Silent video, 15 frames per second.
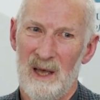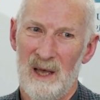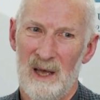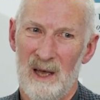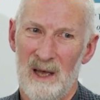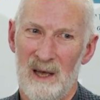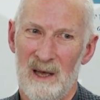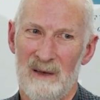
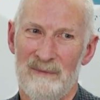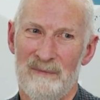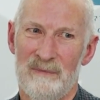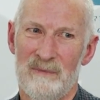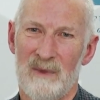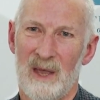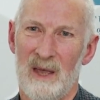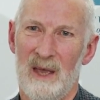uh,
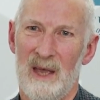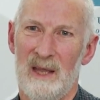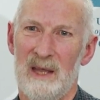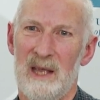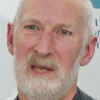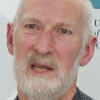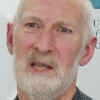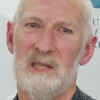and
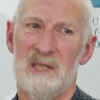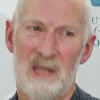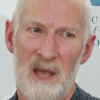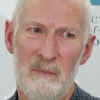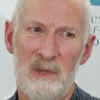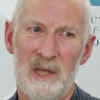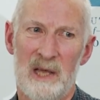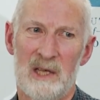they did
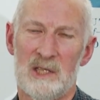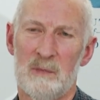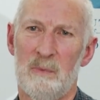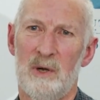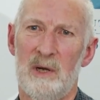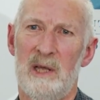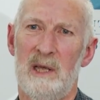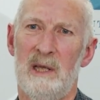some things
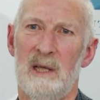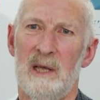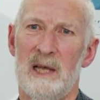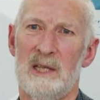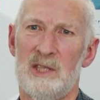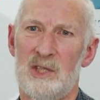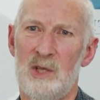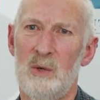pretty
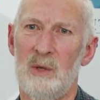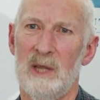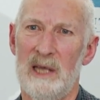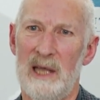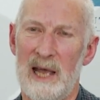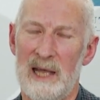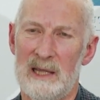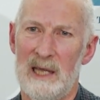
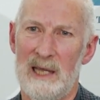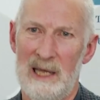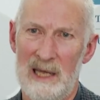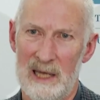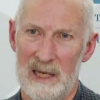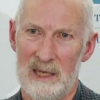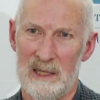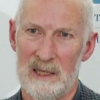astutely at the
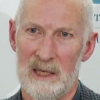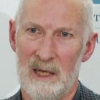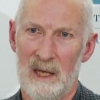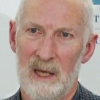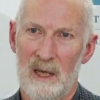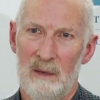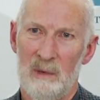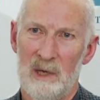end,
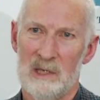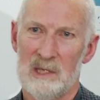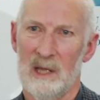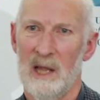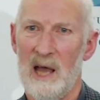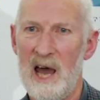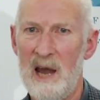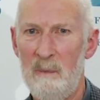because a
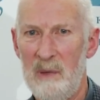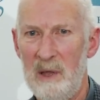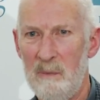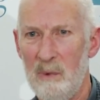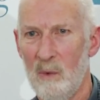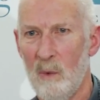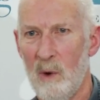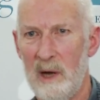lot of
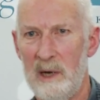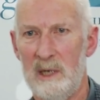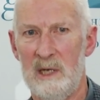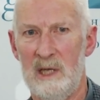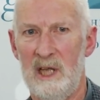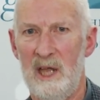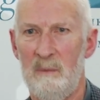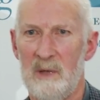people wanted to
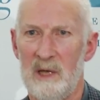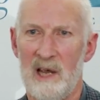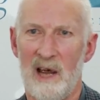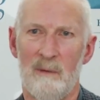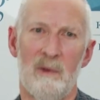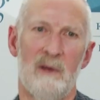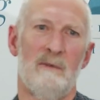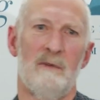keep the
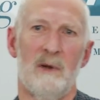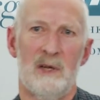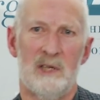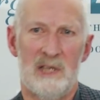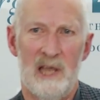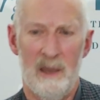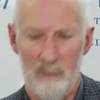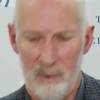government, for
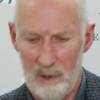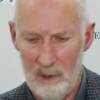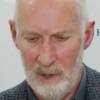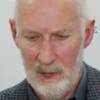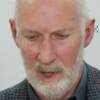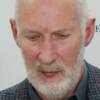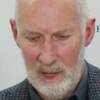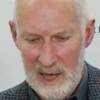example,
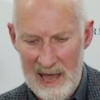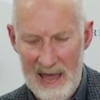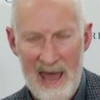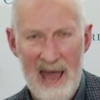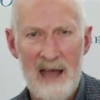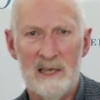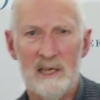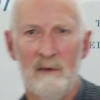
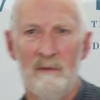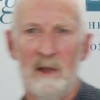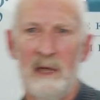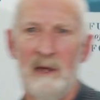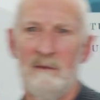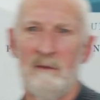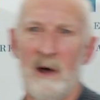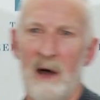actively
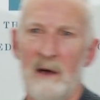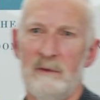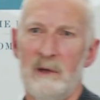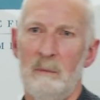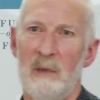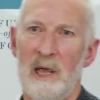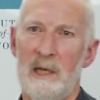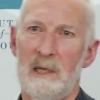involved
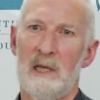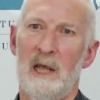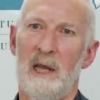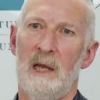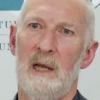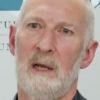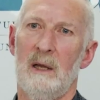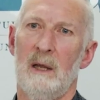in
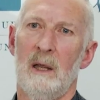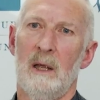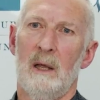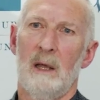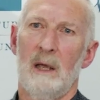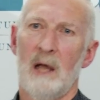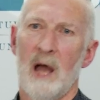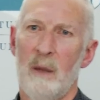maintaining
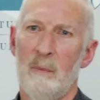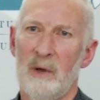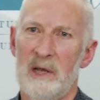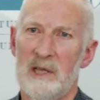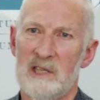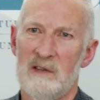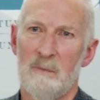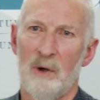
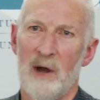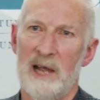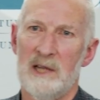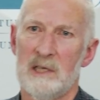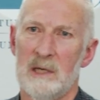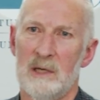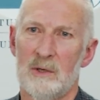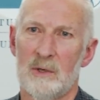comprehensive
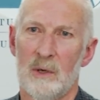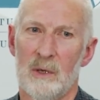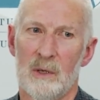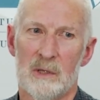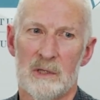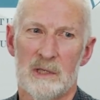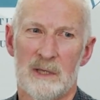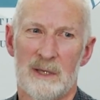price
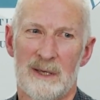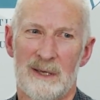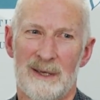controls.